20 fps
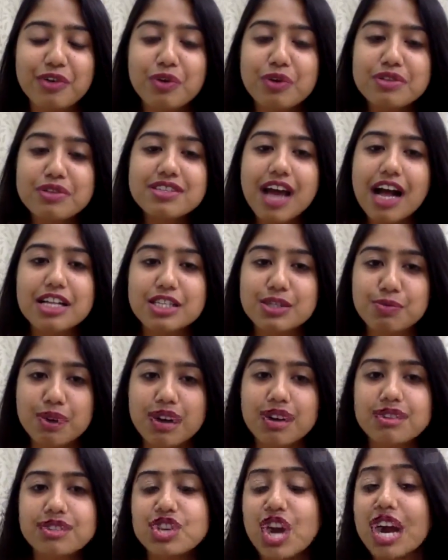
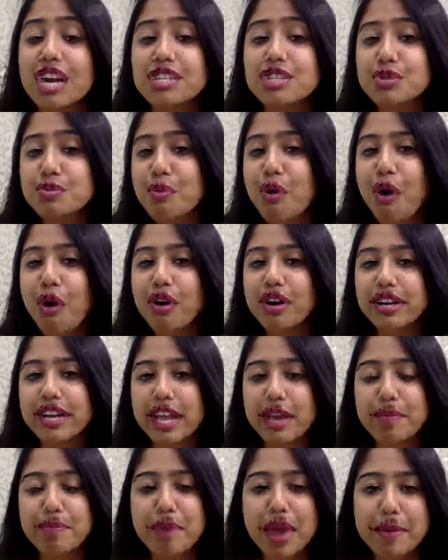start small,
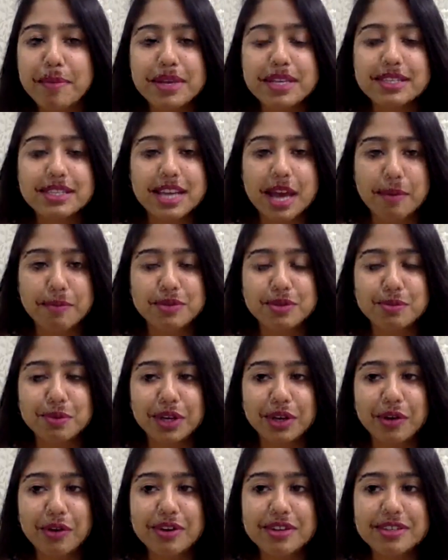take baby steps,
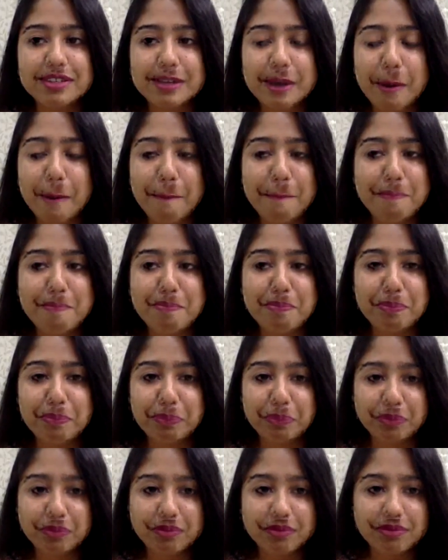because
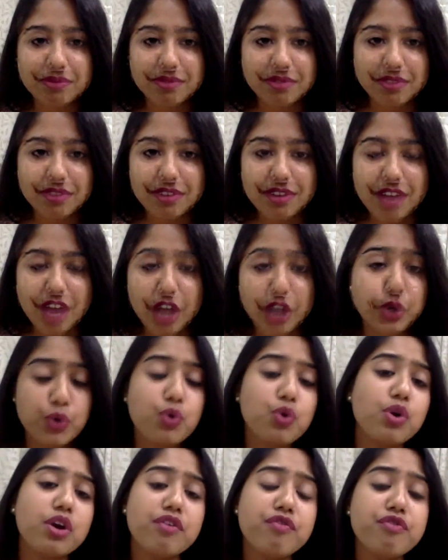
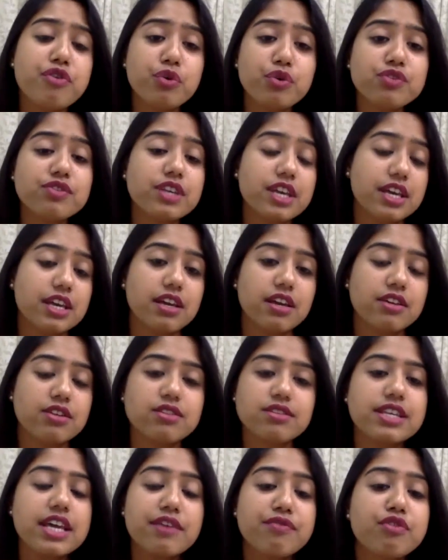if you
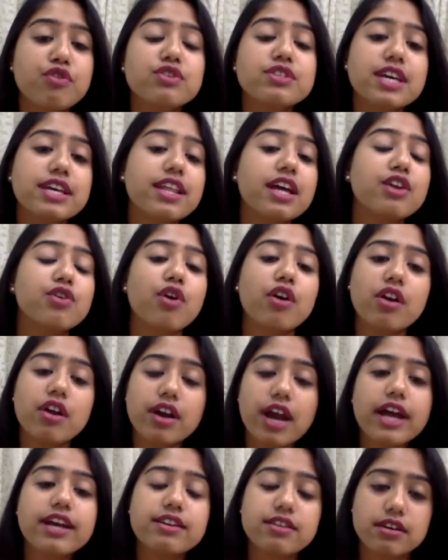say that you're
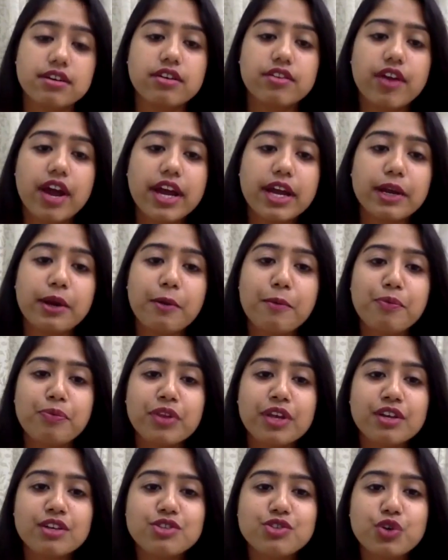a writer, right?
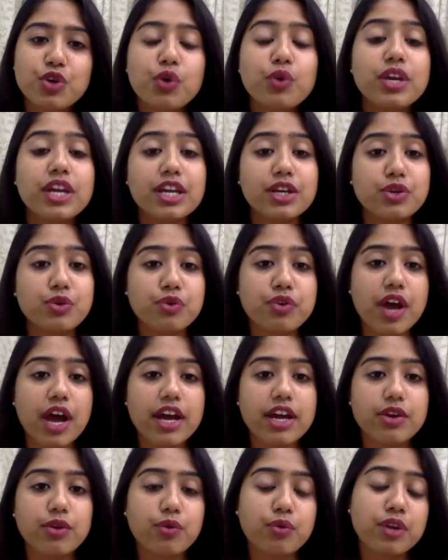So you need to
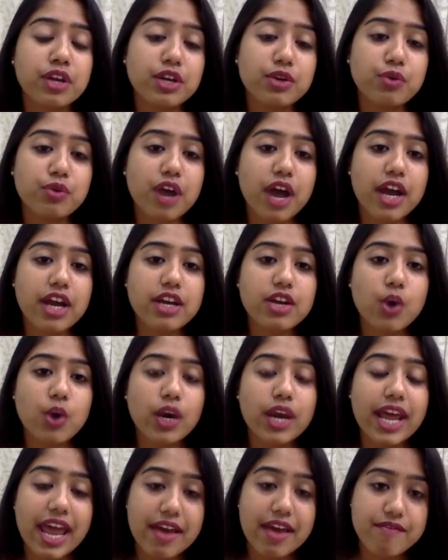write
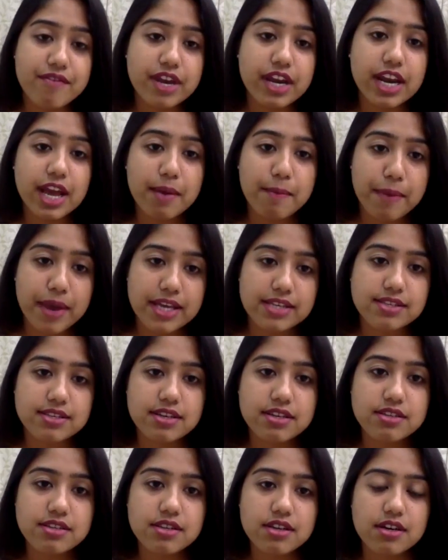on everyday
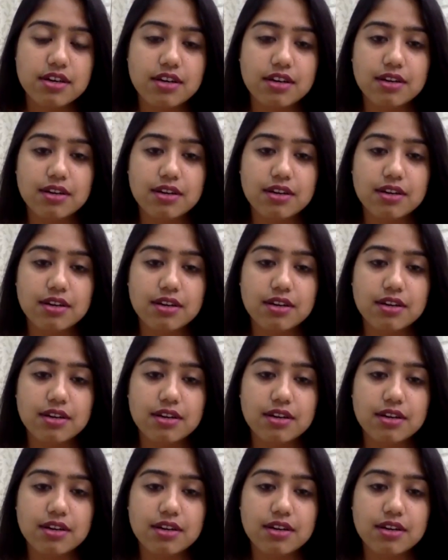basis,